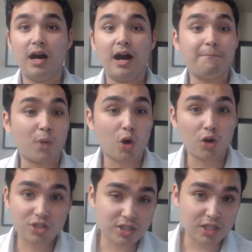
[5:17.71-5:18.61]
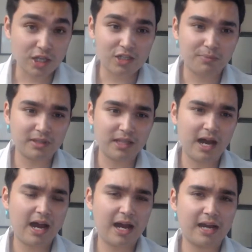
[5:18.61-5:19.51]
emergency
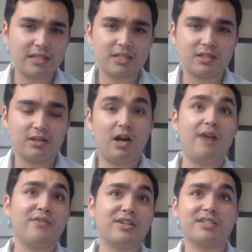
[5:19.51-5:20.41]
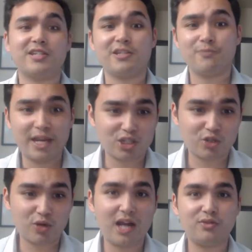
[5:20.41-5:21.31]
supplies, obviously space
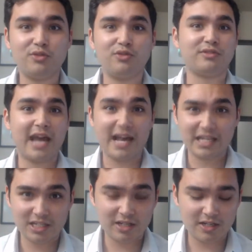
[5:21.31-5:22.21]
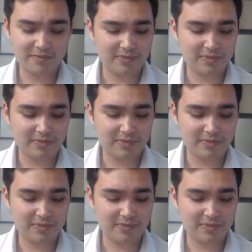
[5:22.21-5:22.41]
travel, NASA.